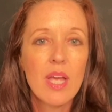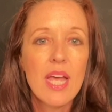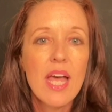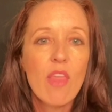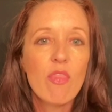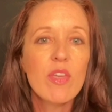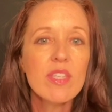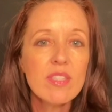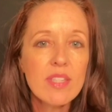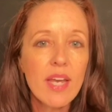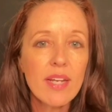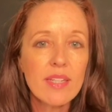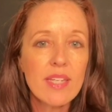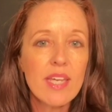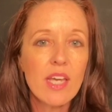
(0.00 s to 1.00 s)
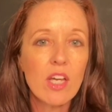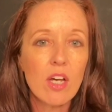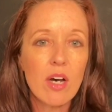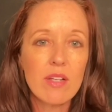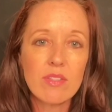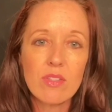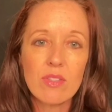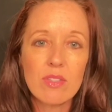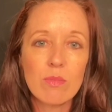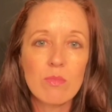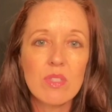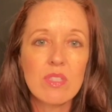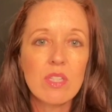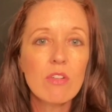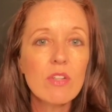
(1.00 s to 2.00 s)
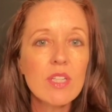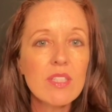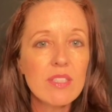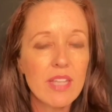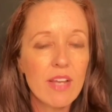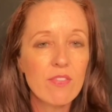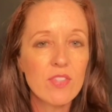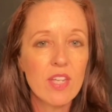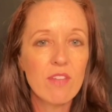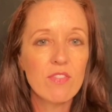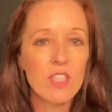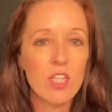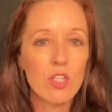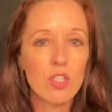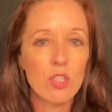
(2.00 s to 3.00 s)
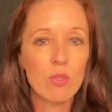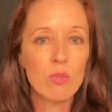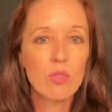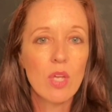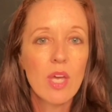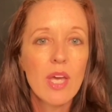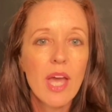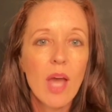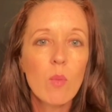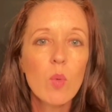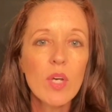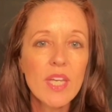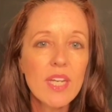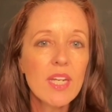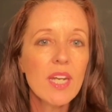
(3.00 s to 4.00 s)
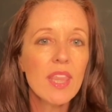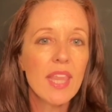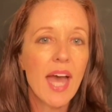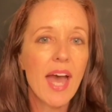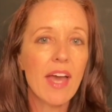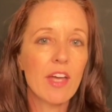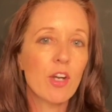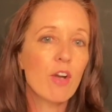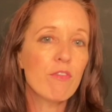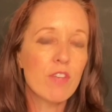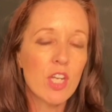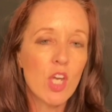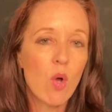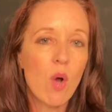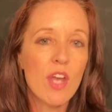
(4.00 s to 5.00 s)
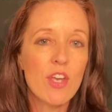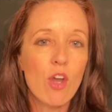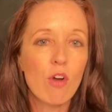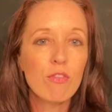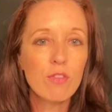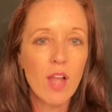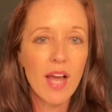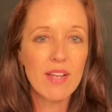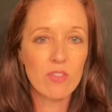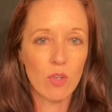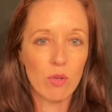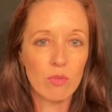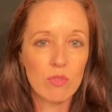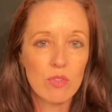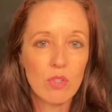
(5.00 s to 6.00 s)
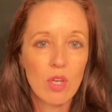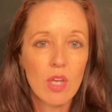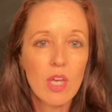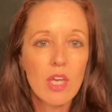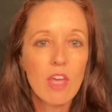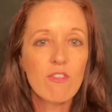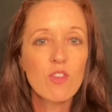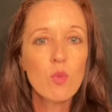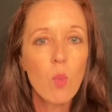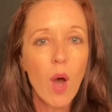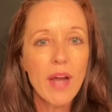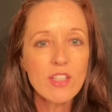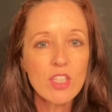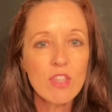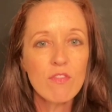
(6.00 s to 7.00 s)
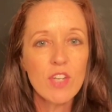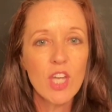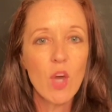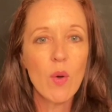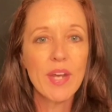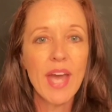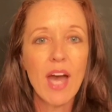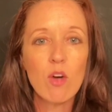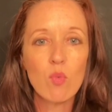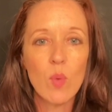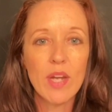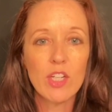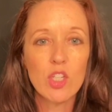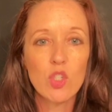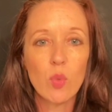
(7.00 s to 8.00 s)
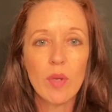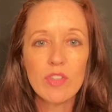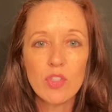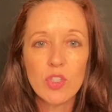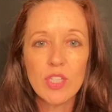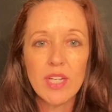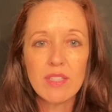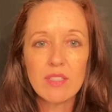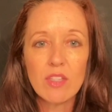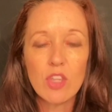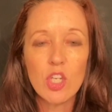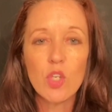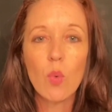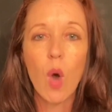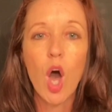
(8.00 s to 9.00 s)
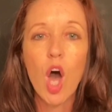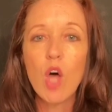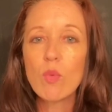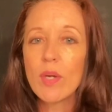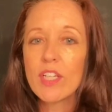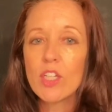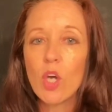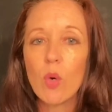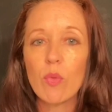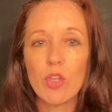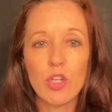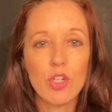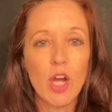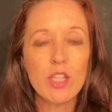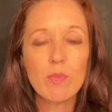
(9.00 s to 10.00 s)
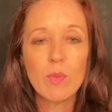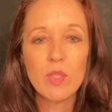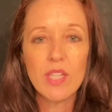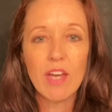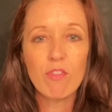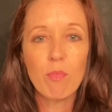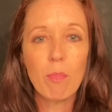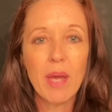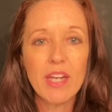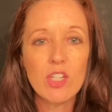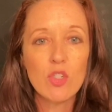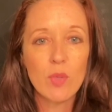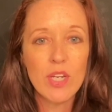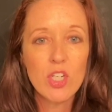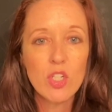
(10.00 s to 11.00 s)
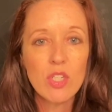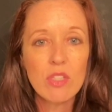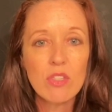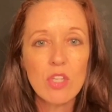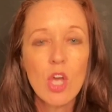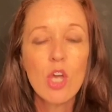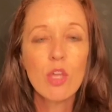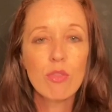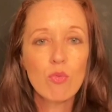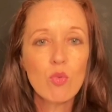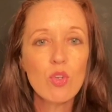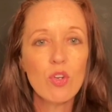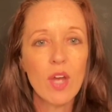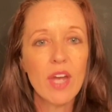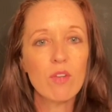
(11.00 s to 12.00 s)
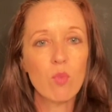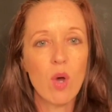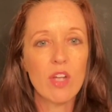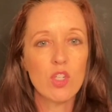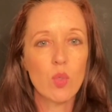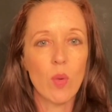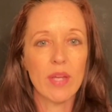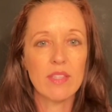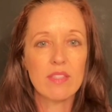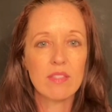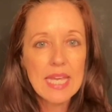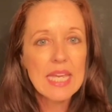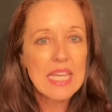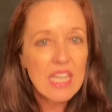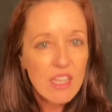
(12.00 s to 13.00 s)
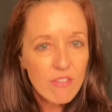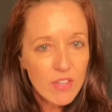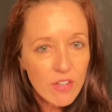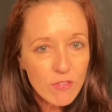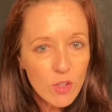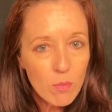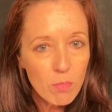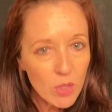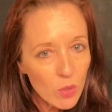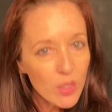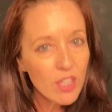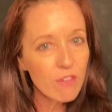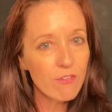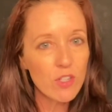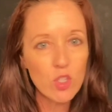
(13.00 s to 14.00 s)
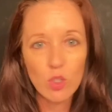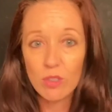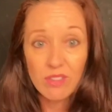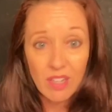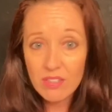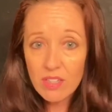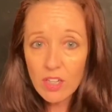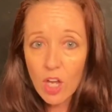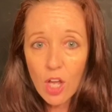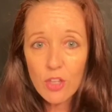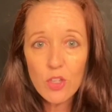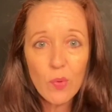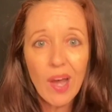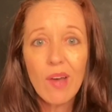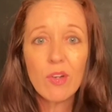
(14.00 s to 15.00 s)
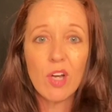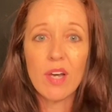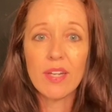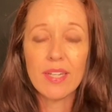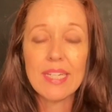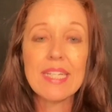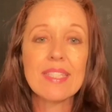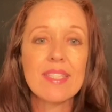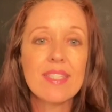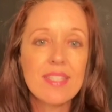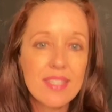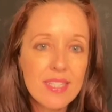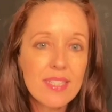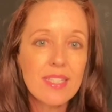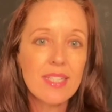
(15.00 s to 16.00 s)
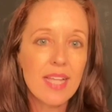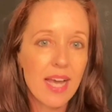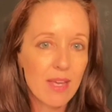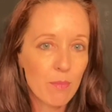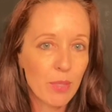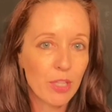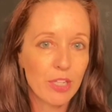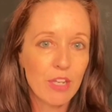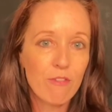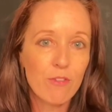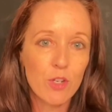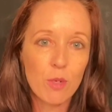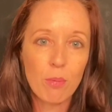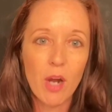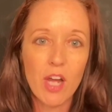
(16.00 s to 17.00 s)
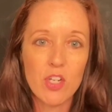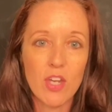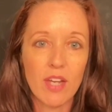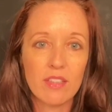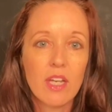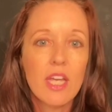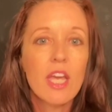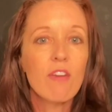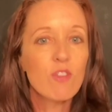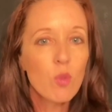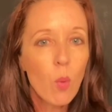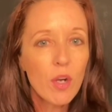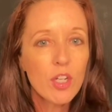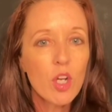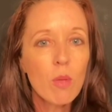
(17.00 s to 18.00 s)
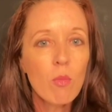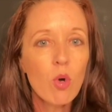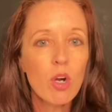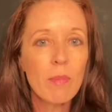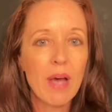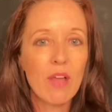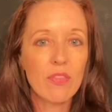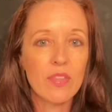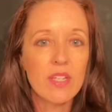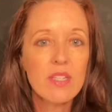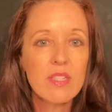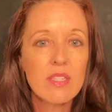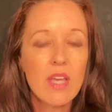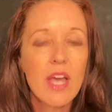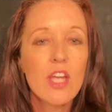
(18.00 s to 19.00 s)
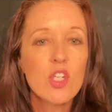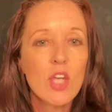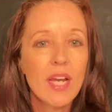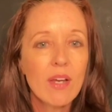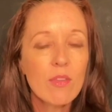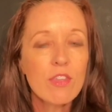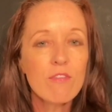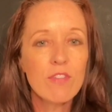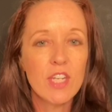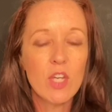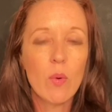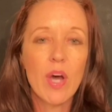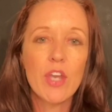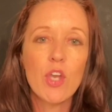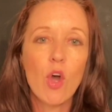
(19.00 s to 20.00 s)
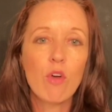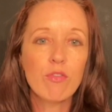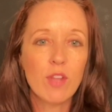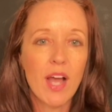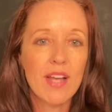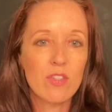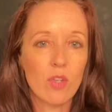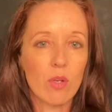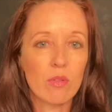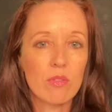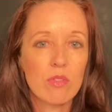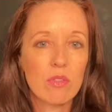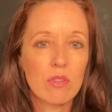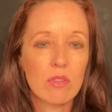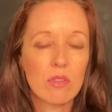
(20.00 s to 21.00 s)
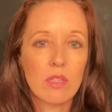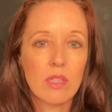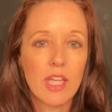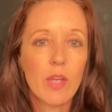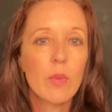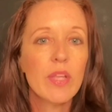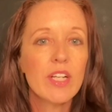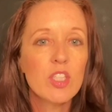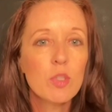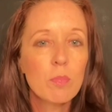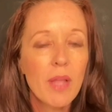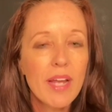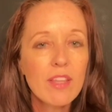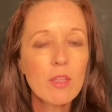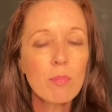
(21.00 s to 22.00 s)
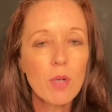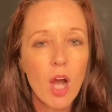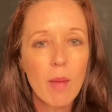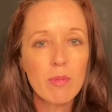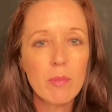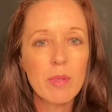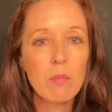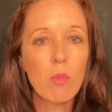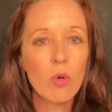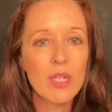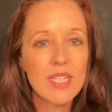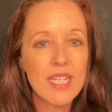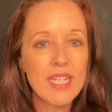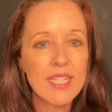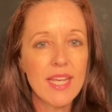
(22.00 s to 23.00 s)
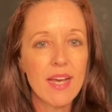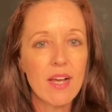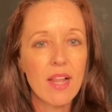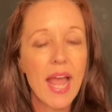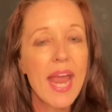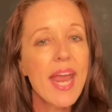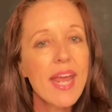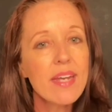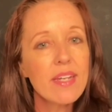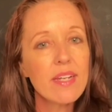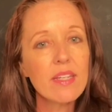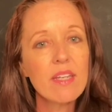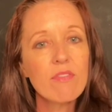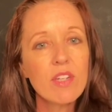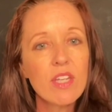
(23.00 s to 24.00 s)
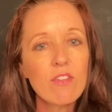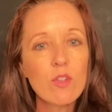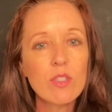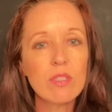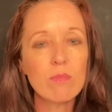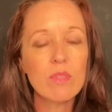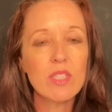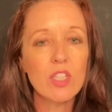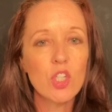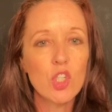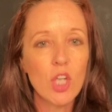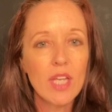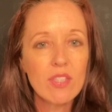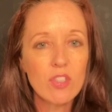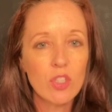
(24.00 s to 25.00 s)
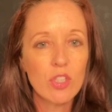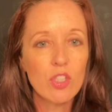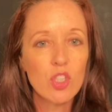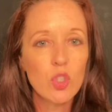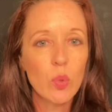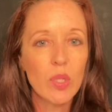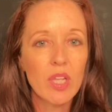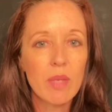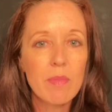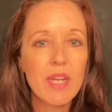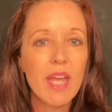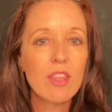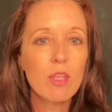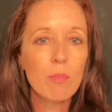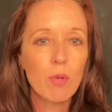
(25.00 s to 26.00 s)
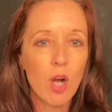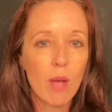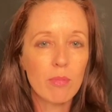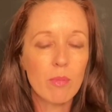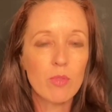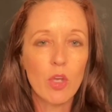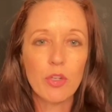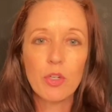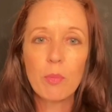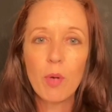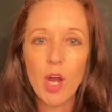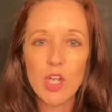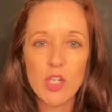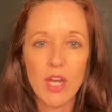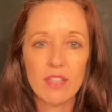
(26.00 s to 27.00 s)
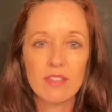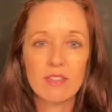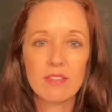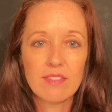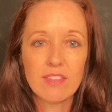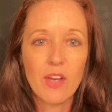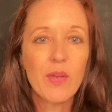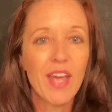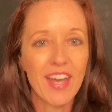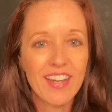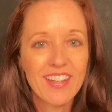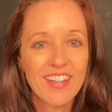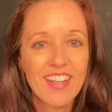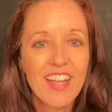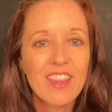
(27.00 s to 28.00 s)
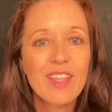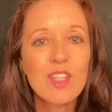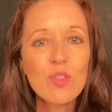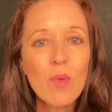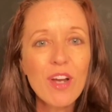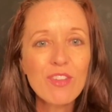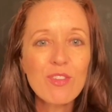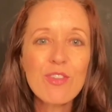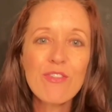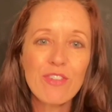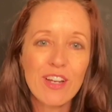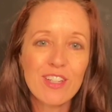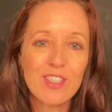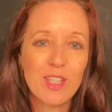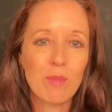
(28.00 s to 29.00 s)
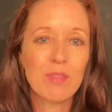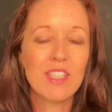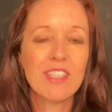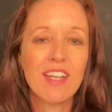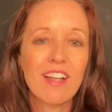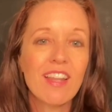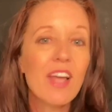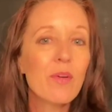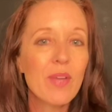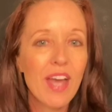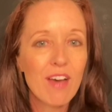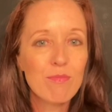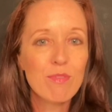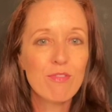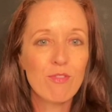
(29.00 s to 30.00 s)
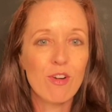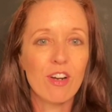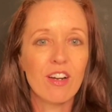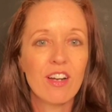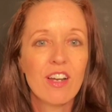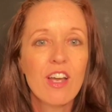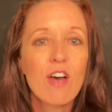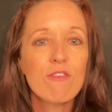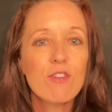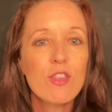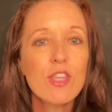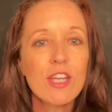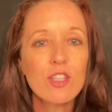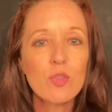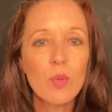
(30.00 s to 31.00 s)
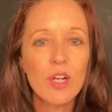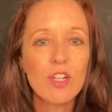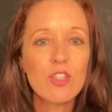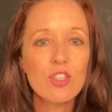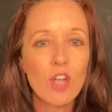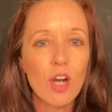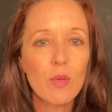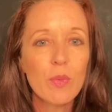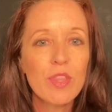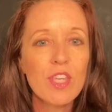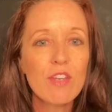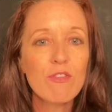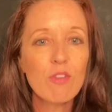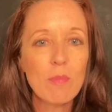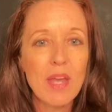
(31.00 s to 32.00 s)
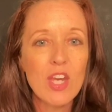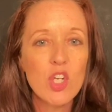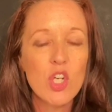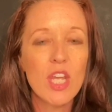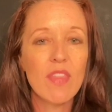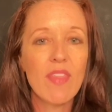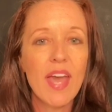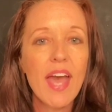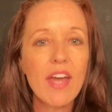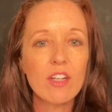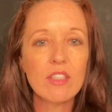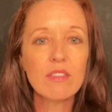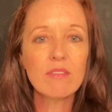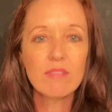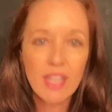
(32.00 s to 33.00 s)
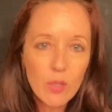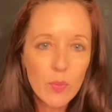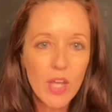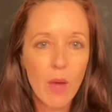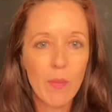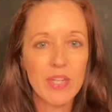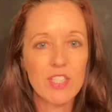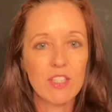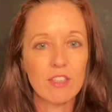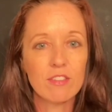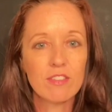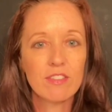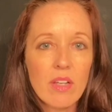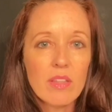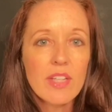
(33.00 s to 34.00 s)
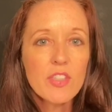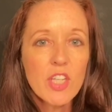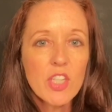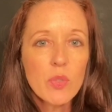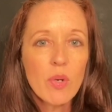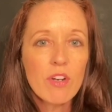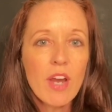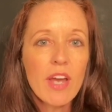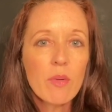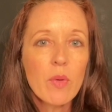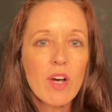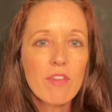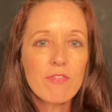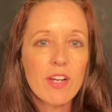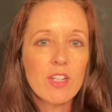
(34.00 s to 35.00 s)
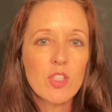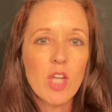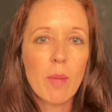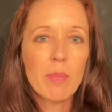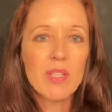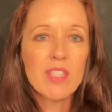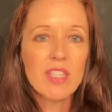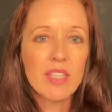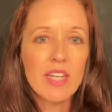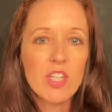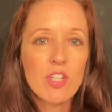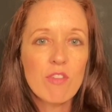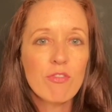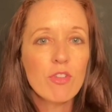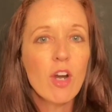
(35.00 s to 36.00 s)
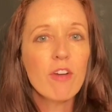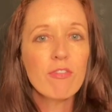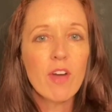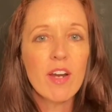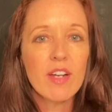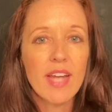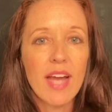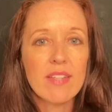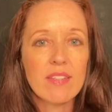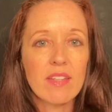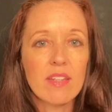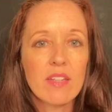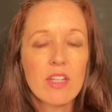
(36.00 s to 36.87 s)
This technique causes some serious life safety issues, and we'll get into that in our video on no-fly zones. If you watch the video on how rated joints are tested, then you already know that you're not supposed to have penetrations through your head of wall joints. Even if your building official doesn't call you out on it, it's still a liability for your project. If you want to know more about this, check out the video on no-fly zones. It will explain the problem in more detail, and it'll even give you some suggestions to eliminate the problems on your project. Okay, let's walk through the Firestop detail like we have before. For this, we're going to start with the information in the header like we always do. Let's get to our head of wall Firestop installation for our fire gasket.